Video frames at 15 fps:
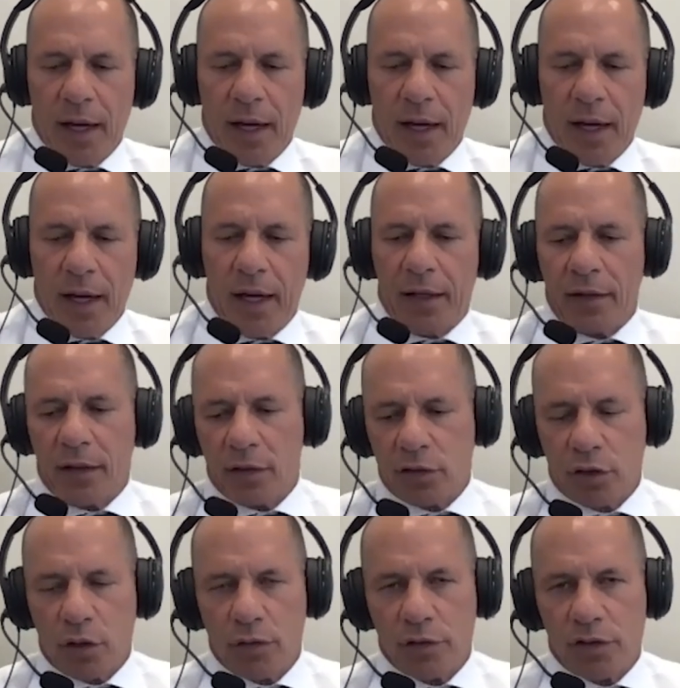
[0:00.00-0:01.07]
And they're
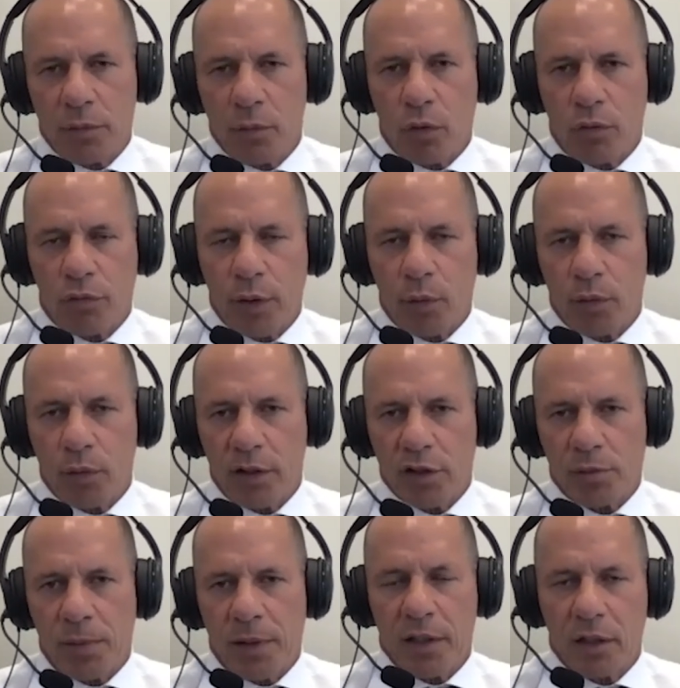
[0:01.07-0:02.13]
servicing more frequently, they're
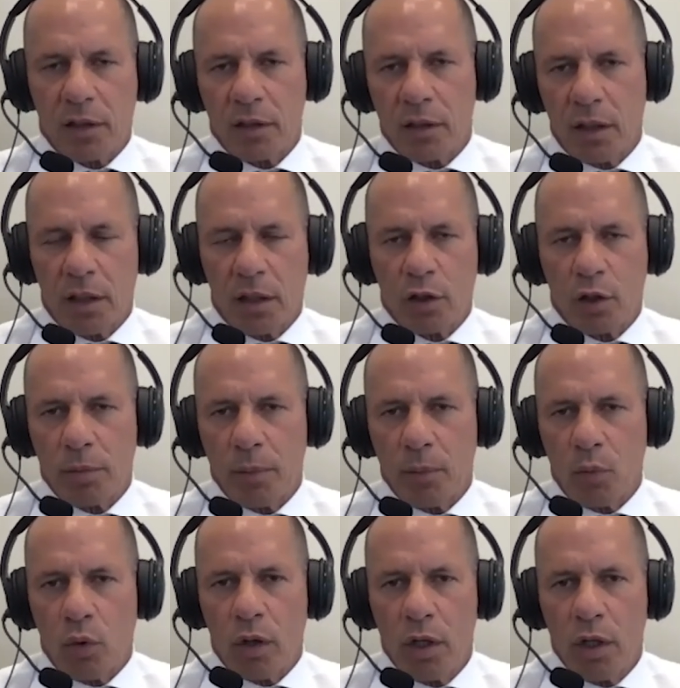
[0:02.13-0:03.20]
spending uh, a little bit
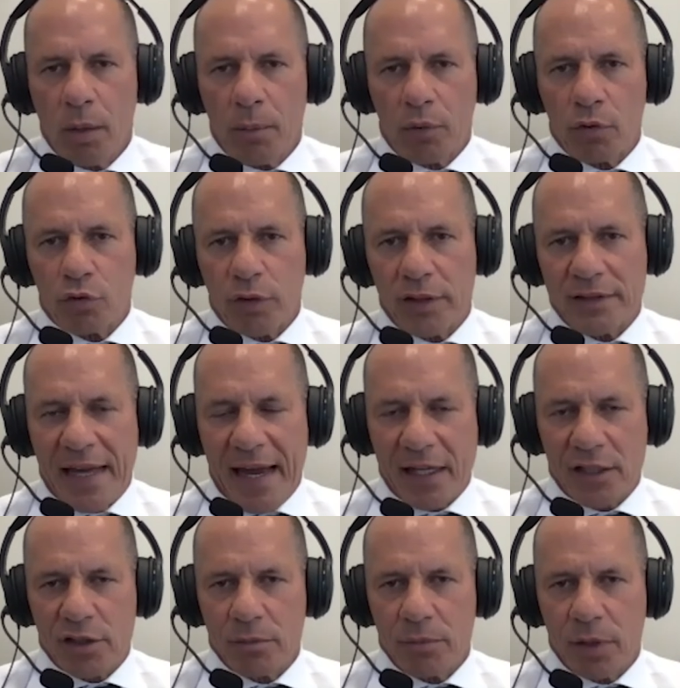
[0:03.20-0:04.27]
more per
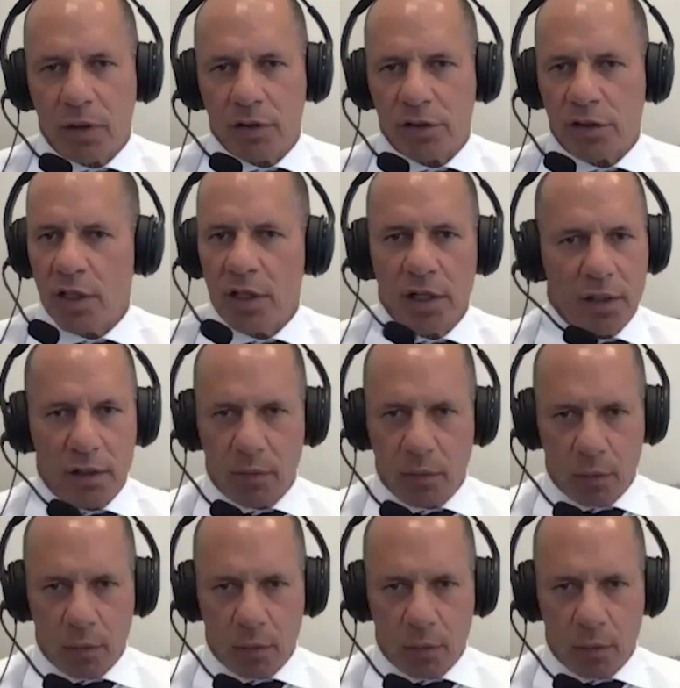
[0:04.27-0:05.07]
transaction because uh,